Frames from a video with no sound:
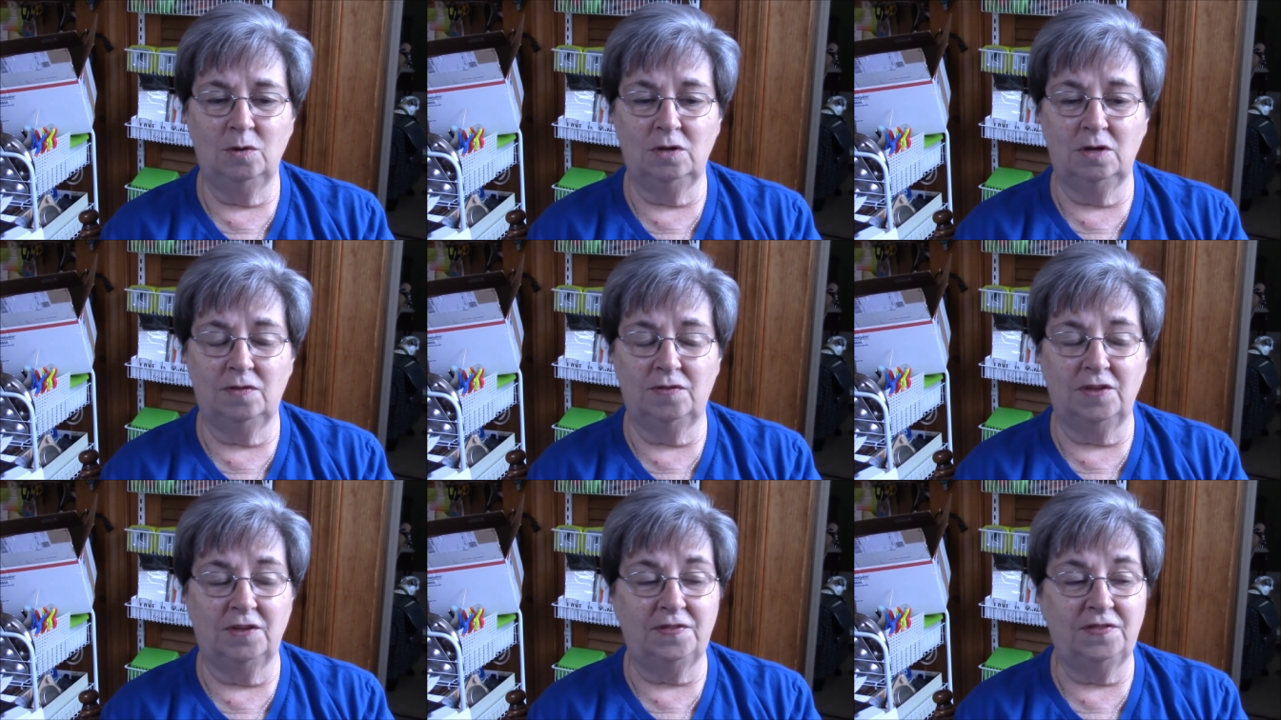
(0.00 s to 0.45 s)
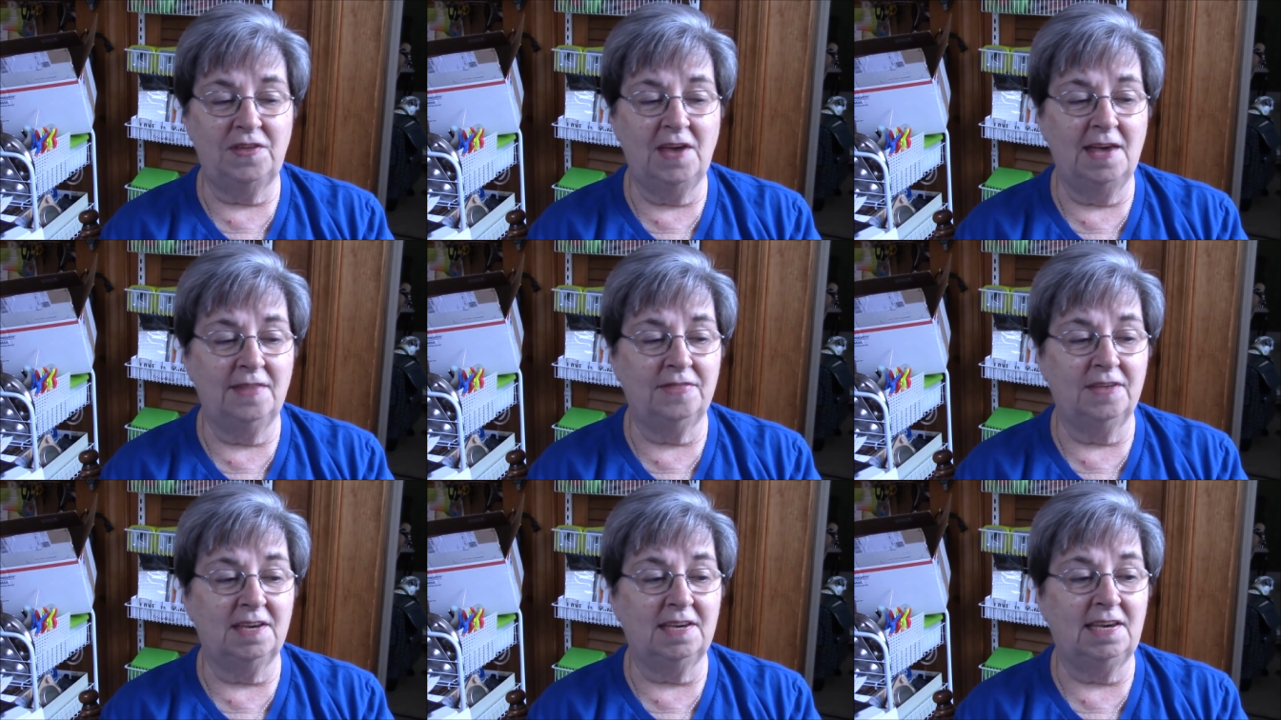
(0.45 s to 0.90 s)
the,
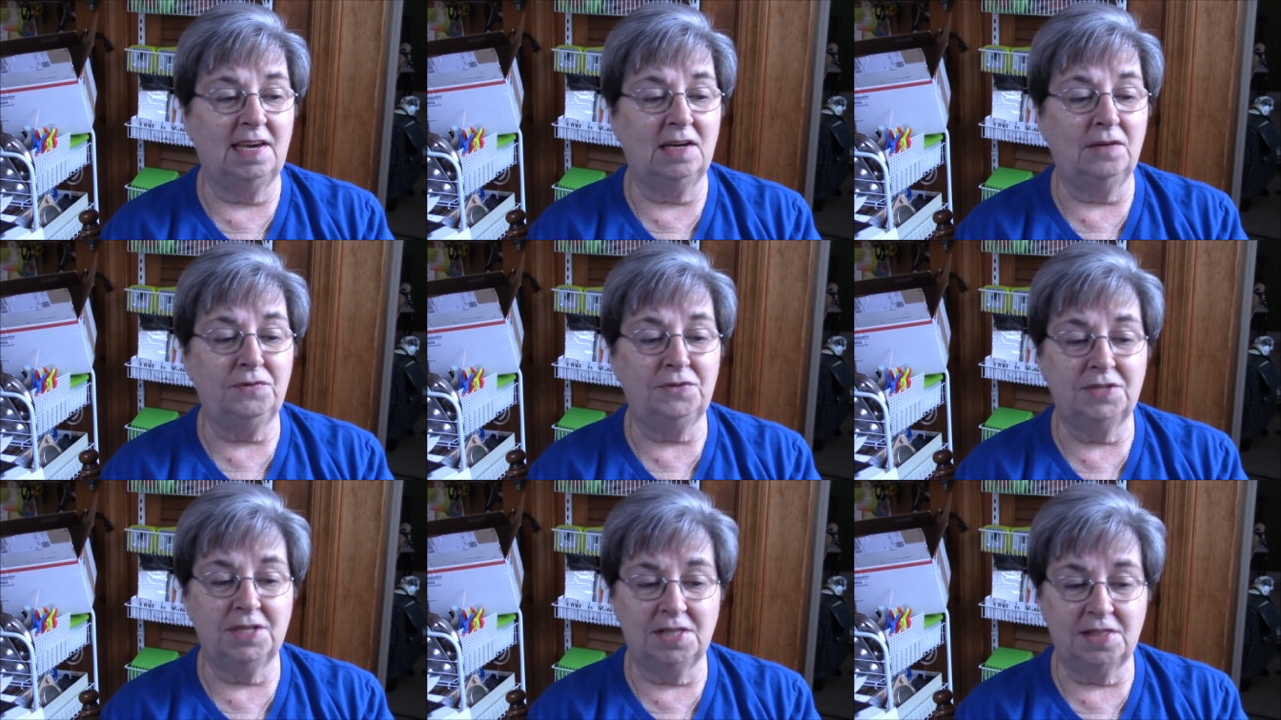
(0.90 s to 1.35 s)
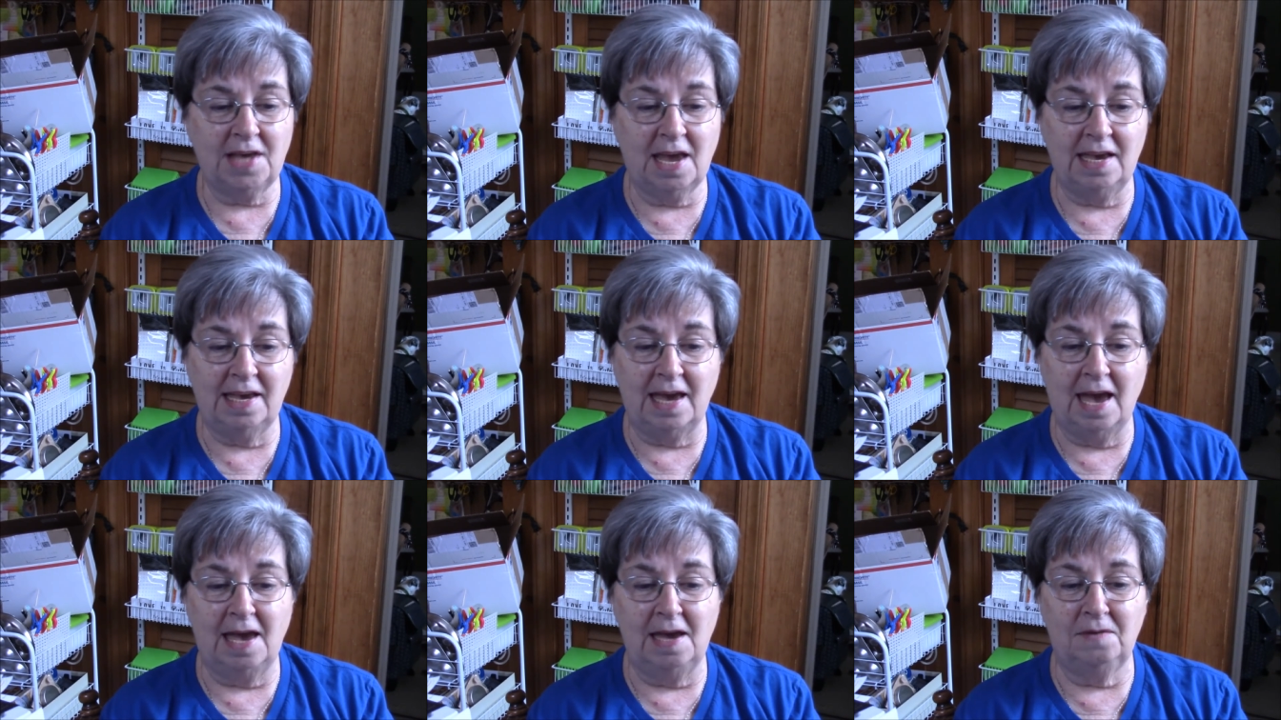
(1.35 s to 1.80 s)
th the gifts that
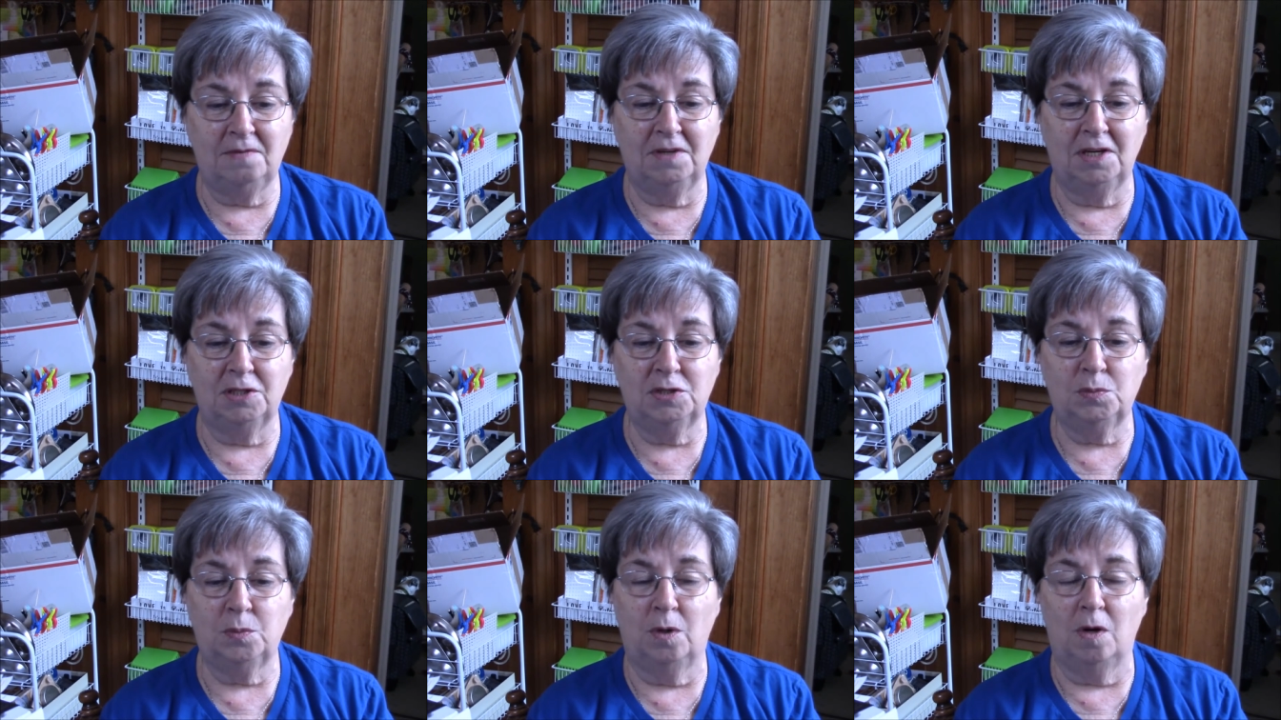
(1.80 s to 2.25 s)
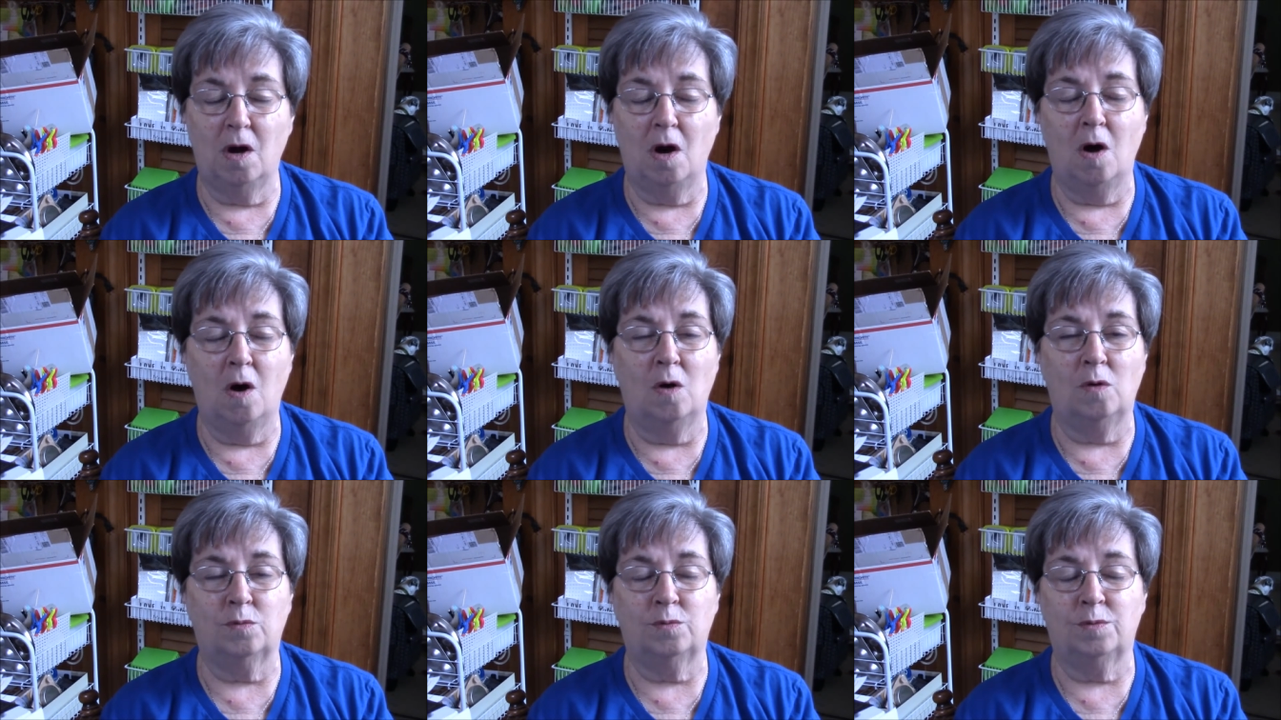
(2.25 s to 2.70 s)
they gave us were
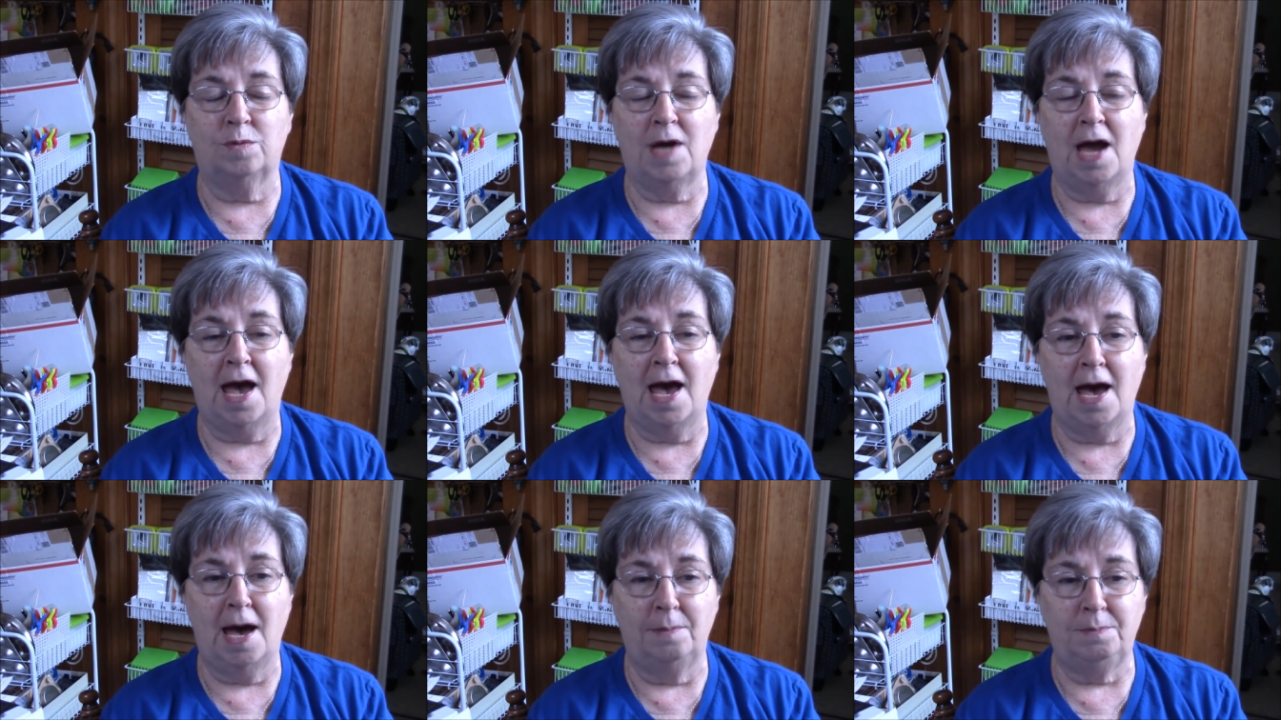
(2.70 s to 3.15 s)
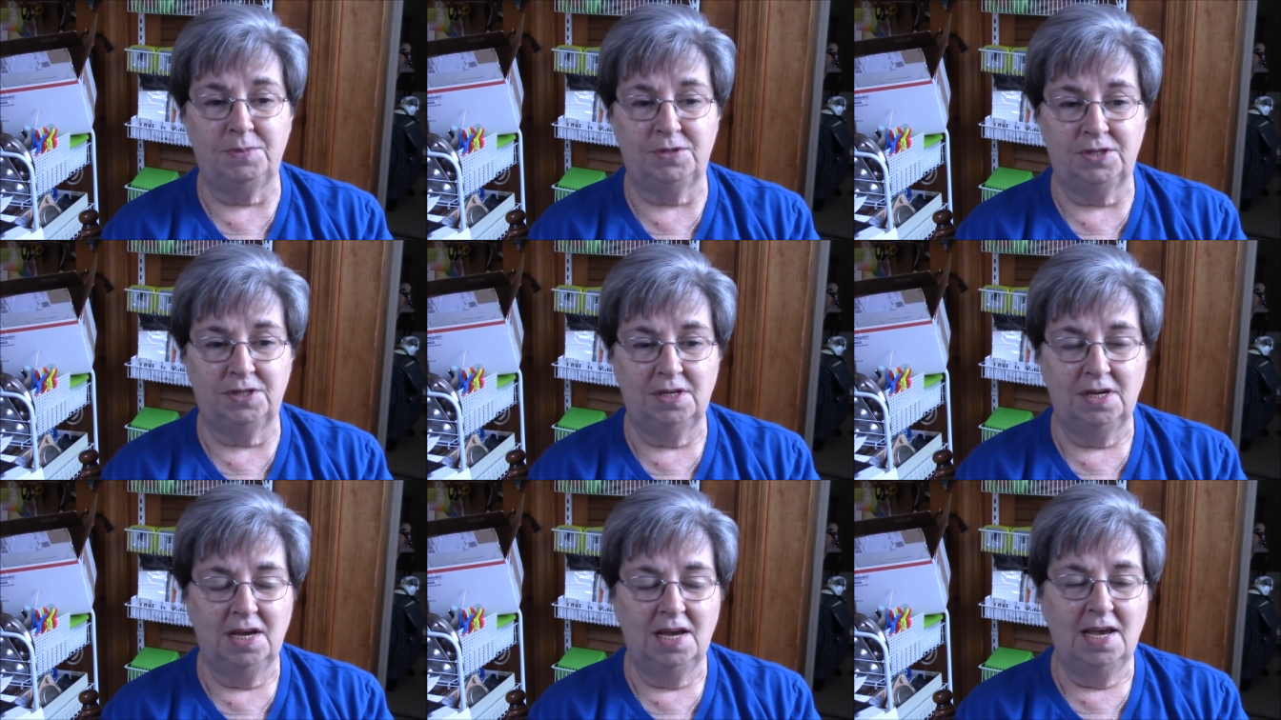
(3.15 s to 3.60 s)
all
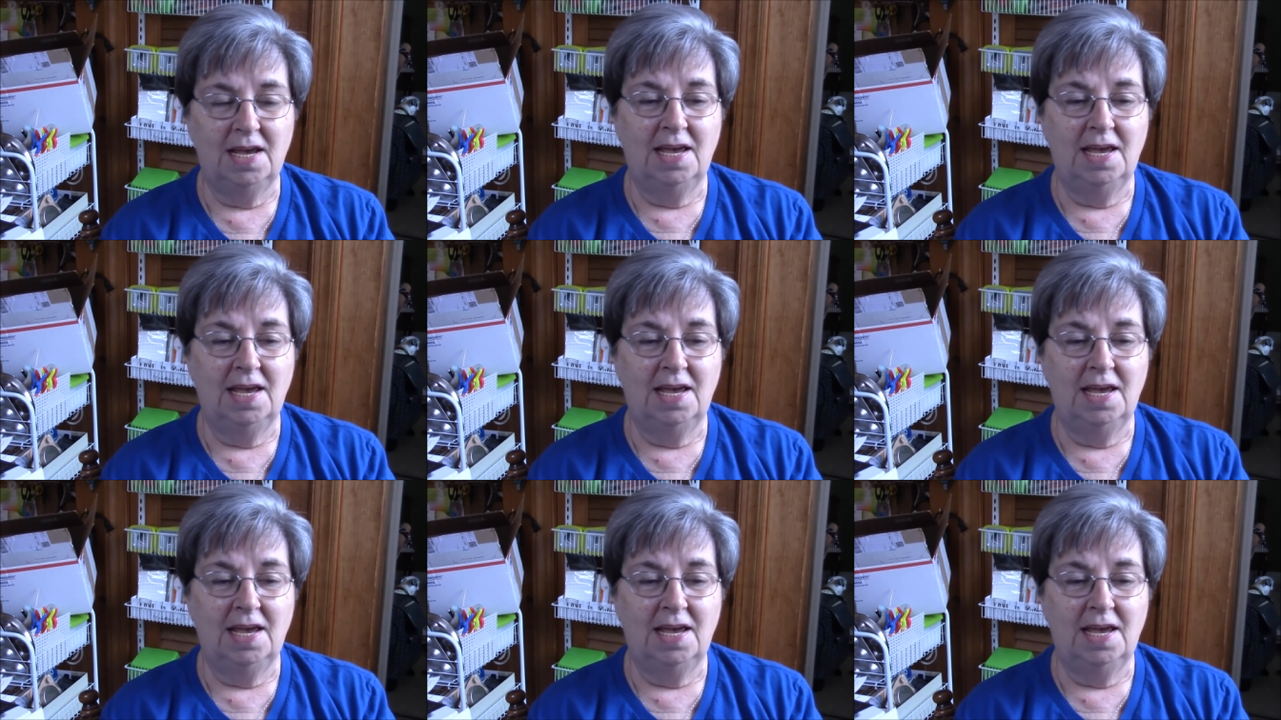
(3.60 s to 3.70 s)
wrapped